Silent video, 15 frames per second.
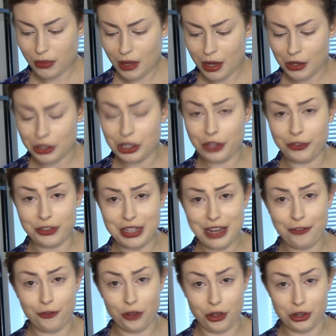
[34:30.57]
Because you see
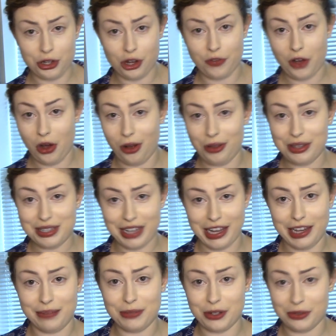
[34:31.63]
footage of it all the
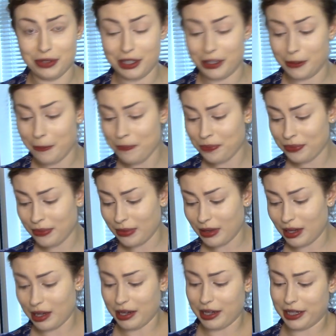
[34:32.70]
time, don't you?
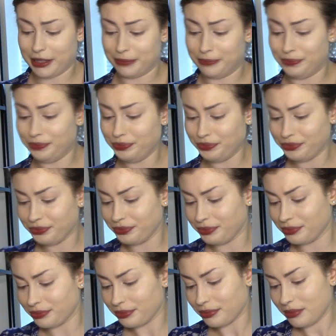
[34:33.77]
You
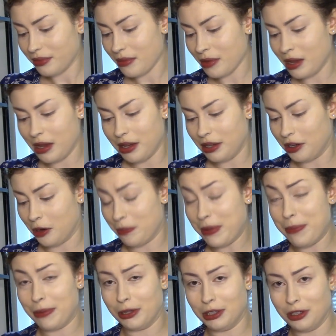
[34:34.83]
know,
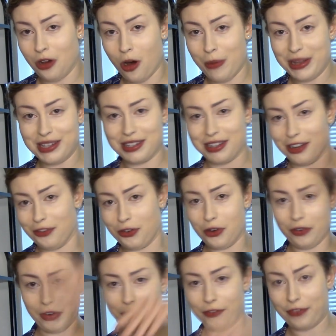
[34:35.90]
people lobbing stuff
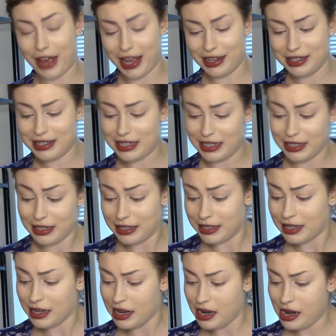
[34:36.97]
over
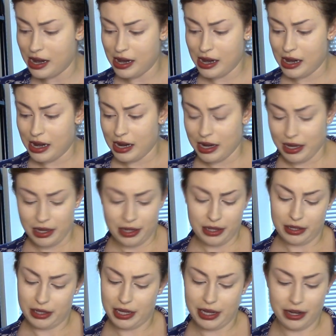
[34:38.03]
fences,
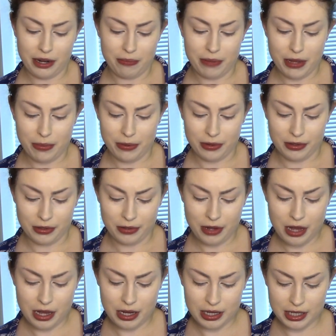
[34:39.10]
hearing people
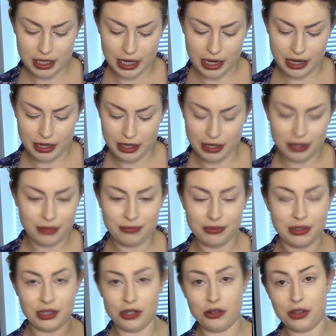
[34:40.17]
saying that,
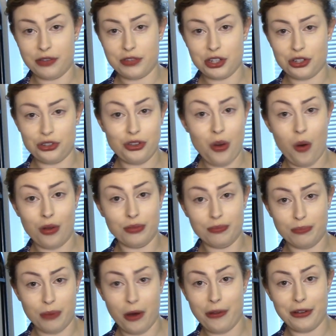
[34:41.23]
you know, they've just not
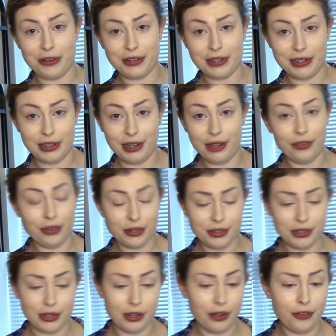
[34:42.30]
bothered to deliver
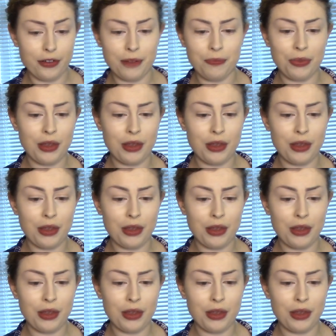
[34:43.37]
stuff.